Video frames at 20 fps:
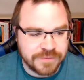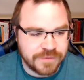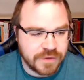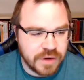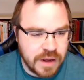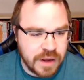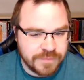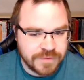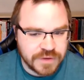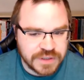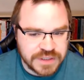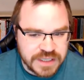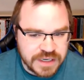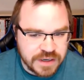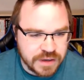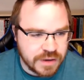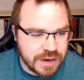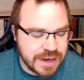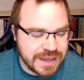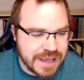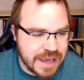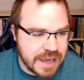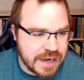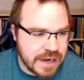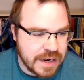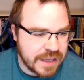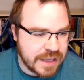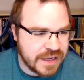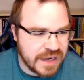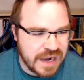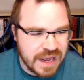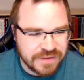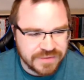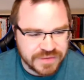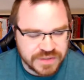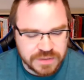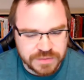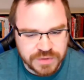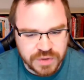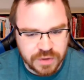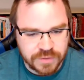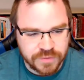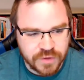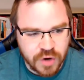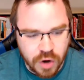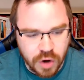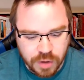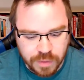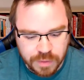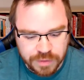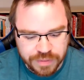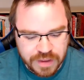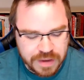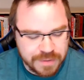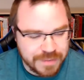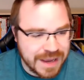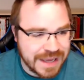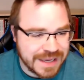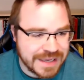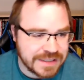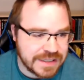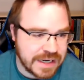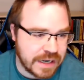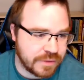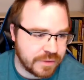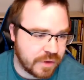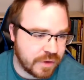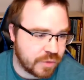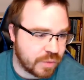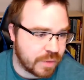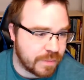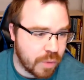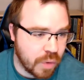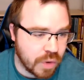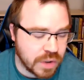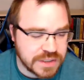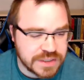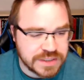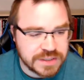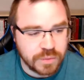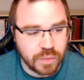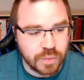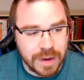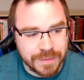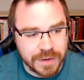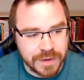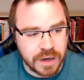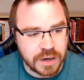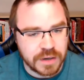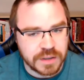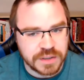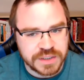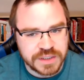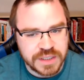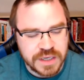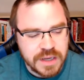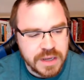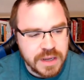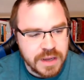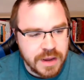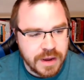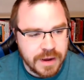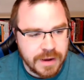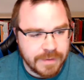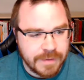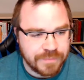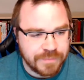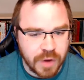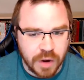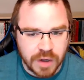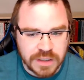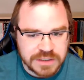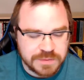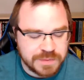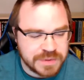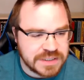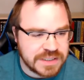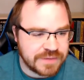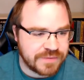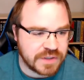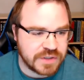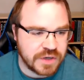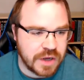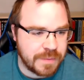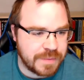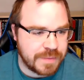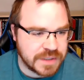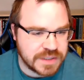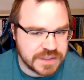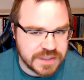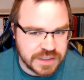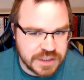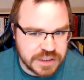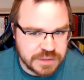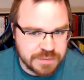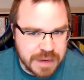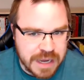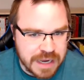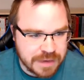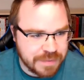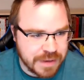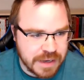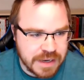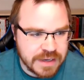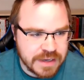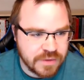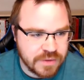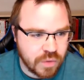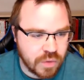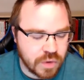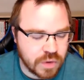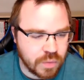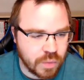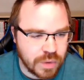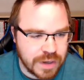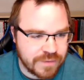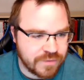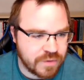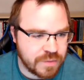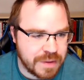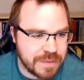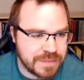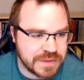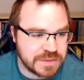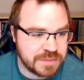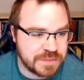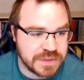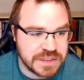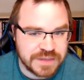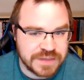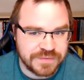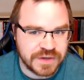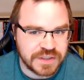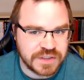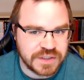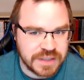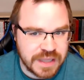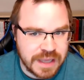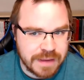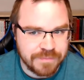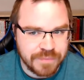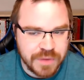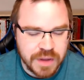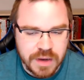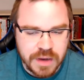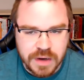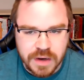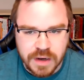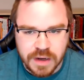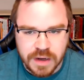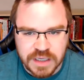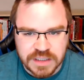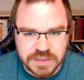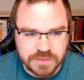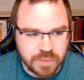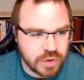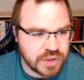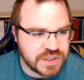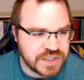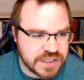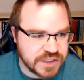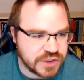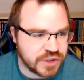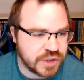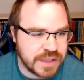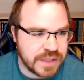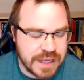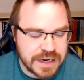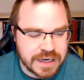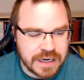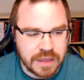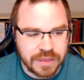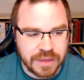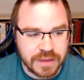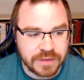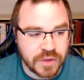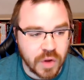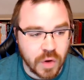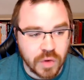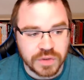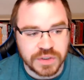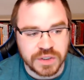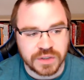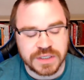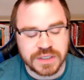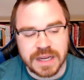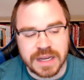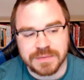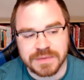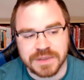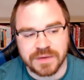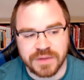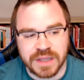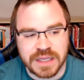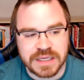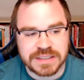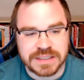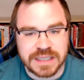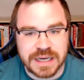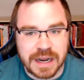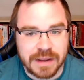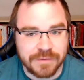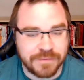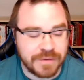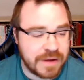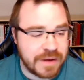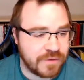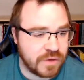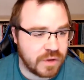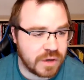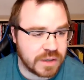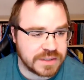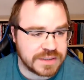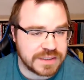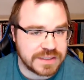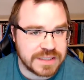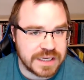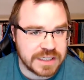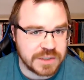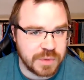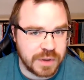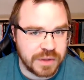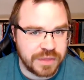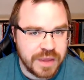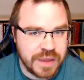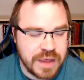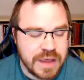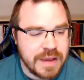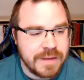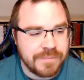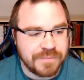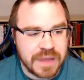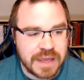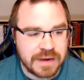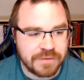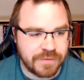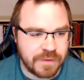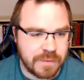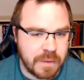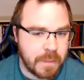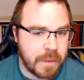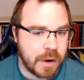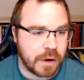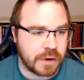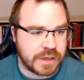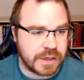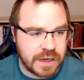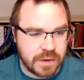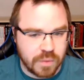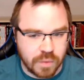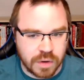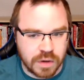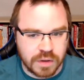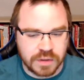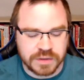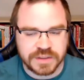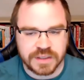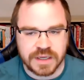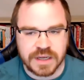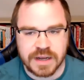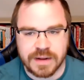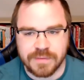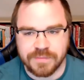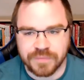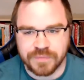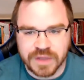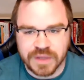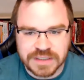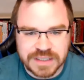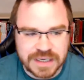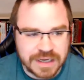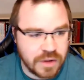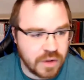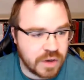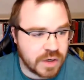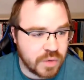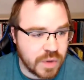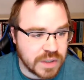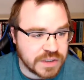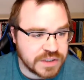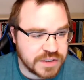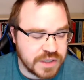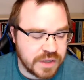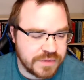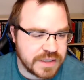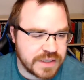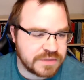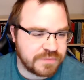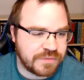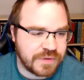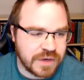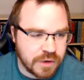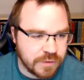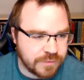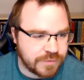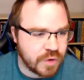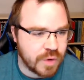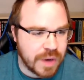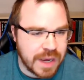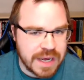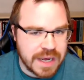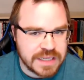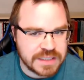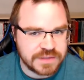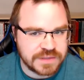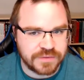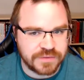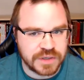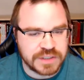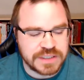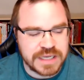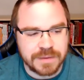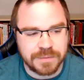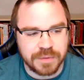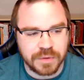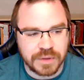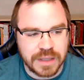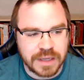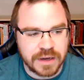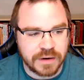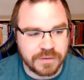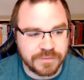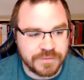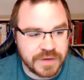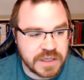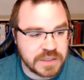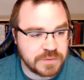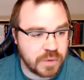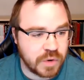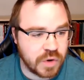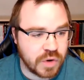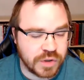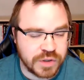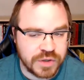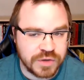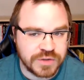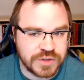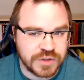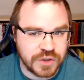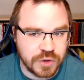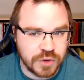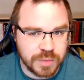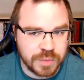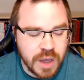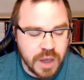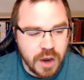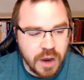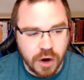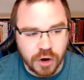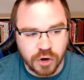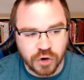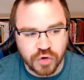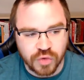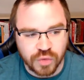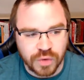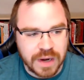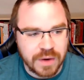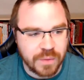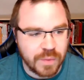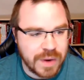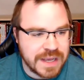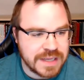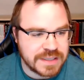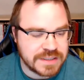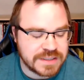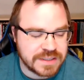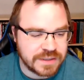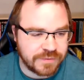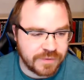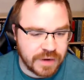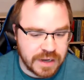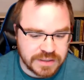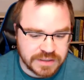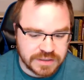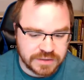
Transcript: different offers here. Again, I can have some sort of call with them. I can download reports, webinars on specific topics such as back pain or whatever may be specific to them, sports injury, that kind of thing. Those are types of things that I have a lot of success with. And from a marketing world, because I get a lot of questions on this, video view ads, for example, like on Facebook or YouTube, are great ways